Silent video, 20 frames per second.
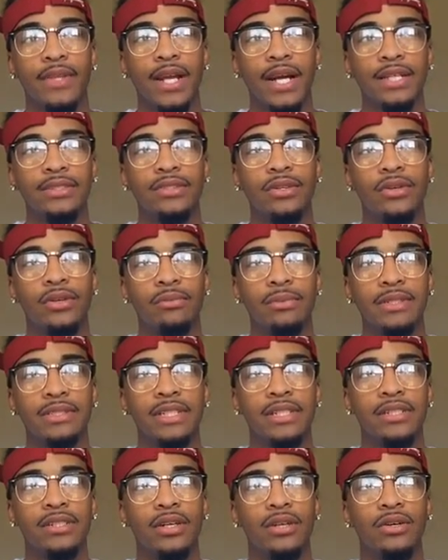I told him, I
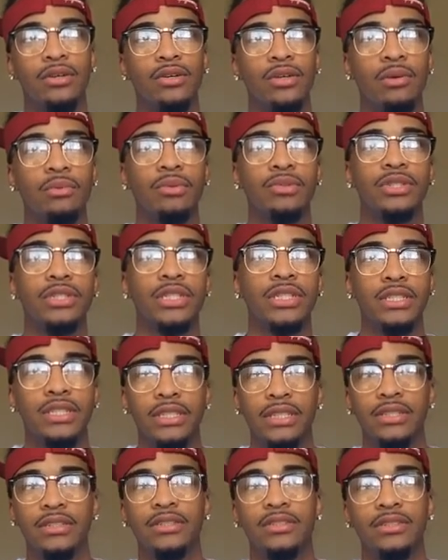said, yo, I want chicken
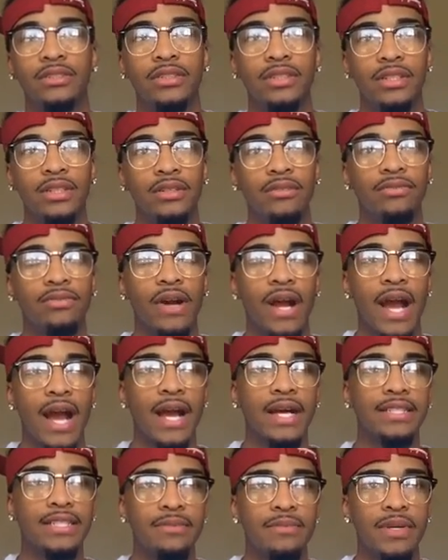tenders.
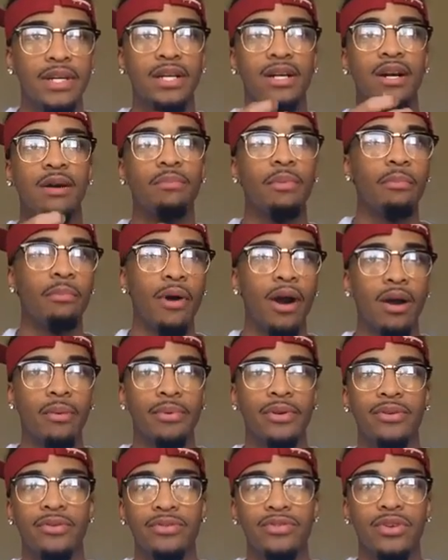Fries, give me a cup of
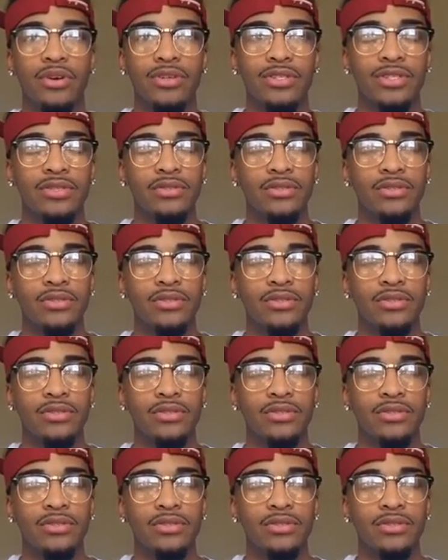barbecue sauce